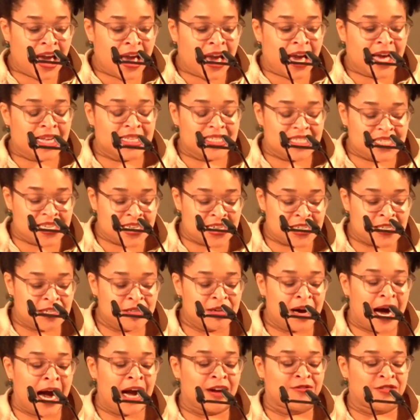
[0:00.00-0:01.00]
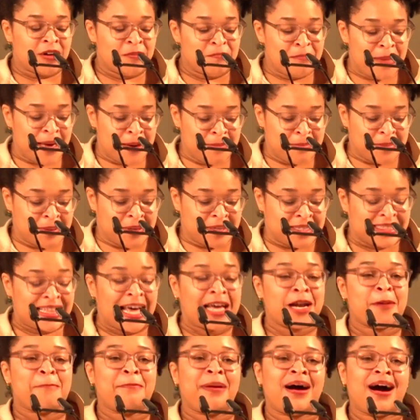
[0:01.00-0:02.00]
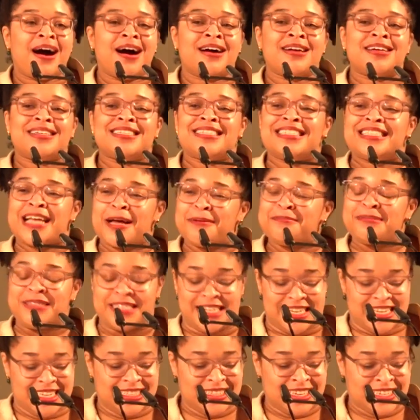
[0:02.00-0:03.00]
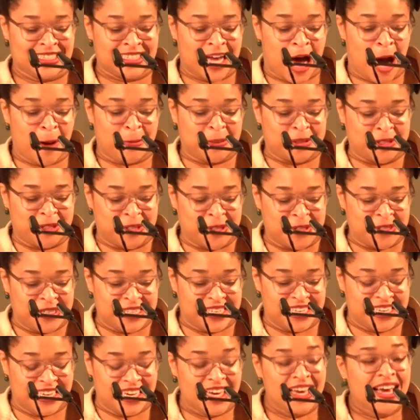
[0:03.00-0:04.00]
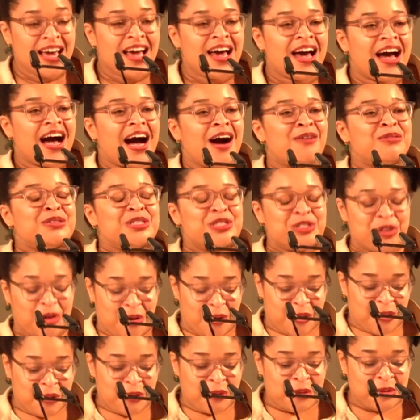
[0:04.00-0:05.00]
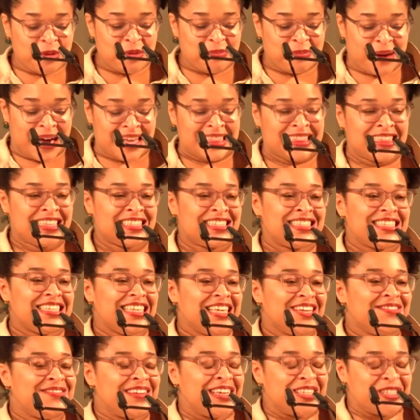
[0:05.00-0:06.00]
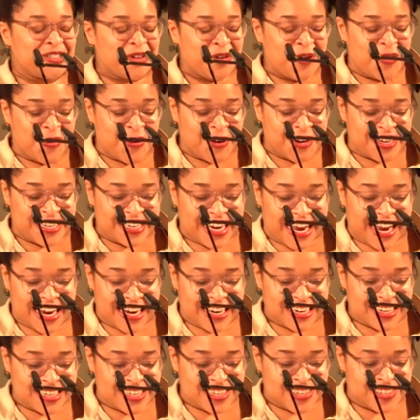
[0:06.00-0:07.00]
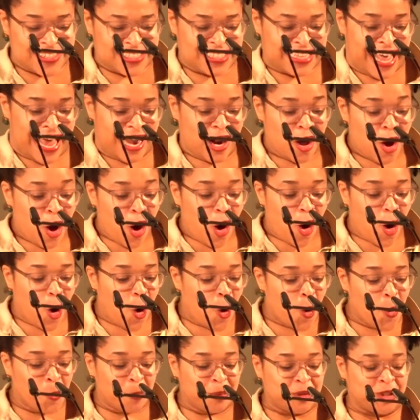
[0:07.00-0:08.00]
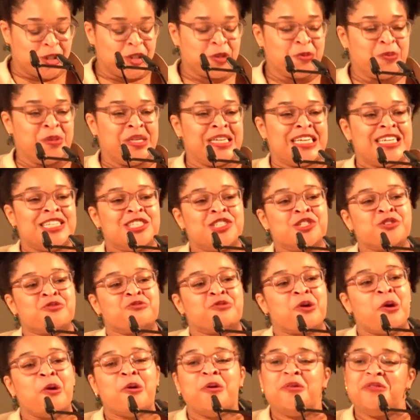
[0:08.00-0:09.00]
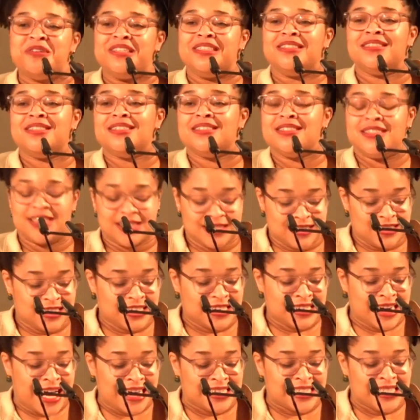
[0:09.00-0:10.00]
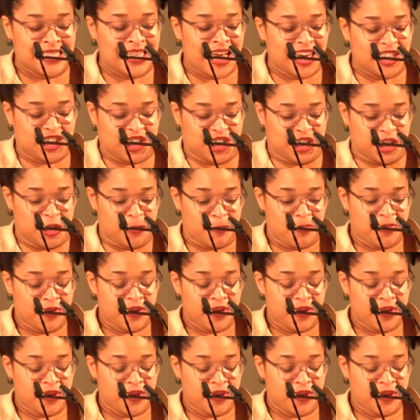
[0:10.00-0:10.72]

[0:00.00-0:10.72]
until I remembered that upon accepting this opportunity, I was told by this evening's coordinators that hope should be interwoven into tonight's lecture.